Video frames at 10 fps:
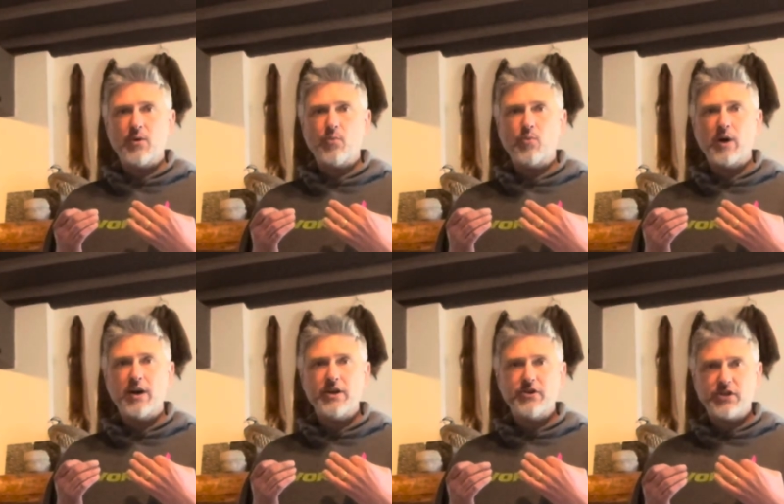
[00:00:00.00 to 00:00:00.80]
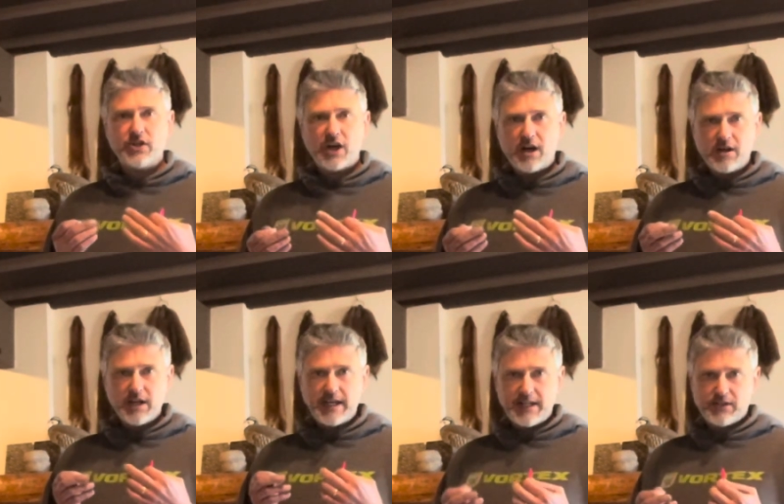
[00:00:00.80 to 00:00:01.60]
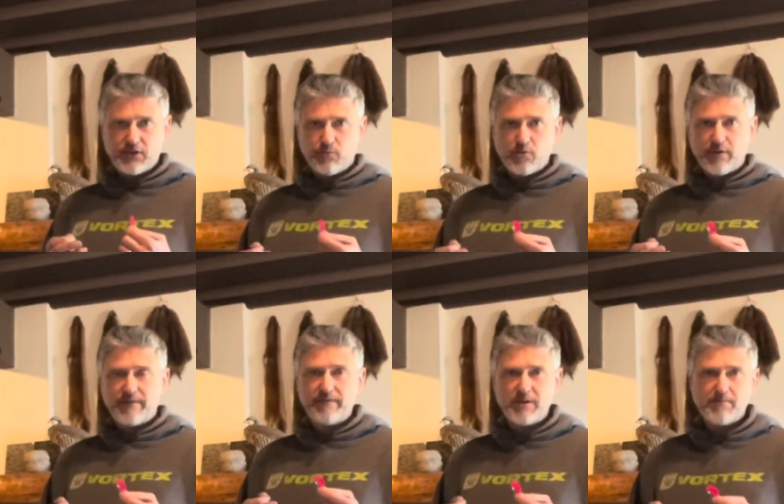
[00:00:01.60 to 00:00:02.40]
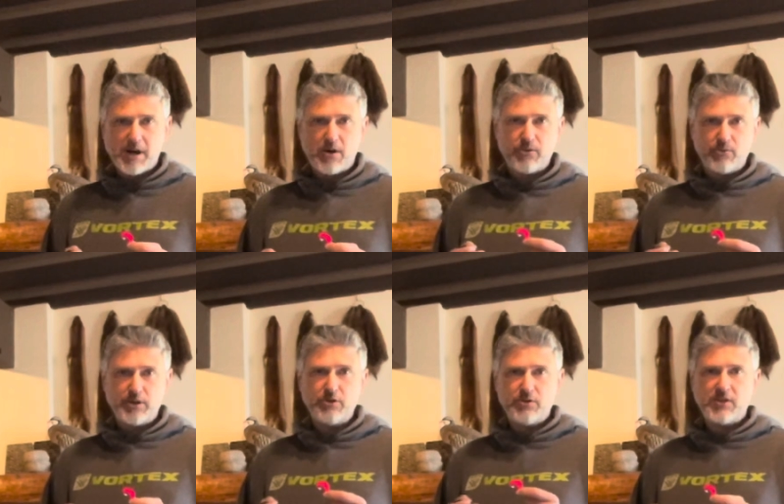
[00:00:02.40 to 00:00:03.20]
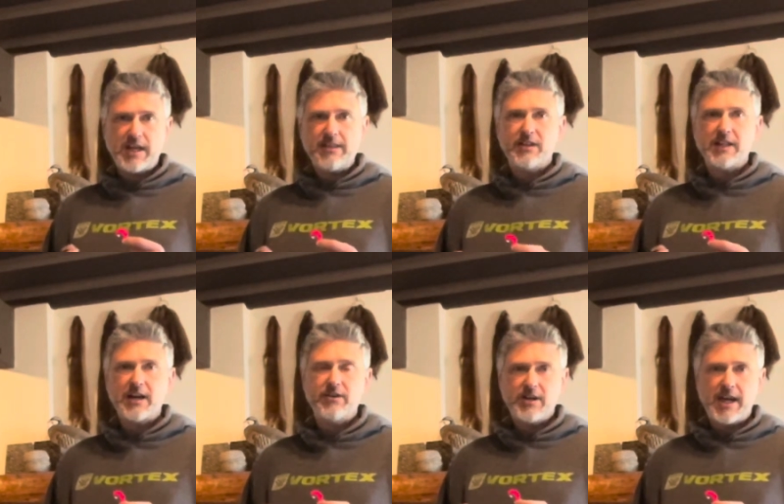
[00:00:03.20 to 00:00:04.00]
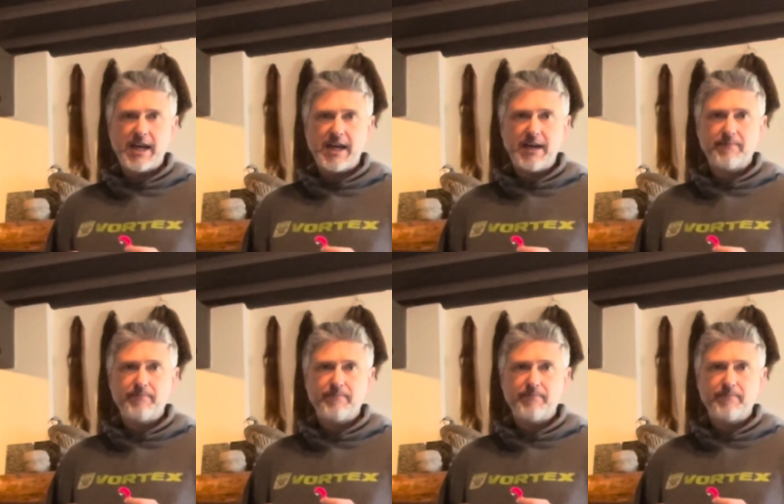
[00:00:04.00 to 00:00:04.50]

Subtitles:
where your tongue hits the roof of your mouth when you say the letter K.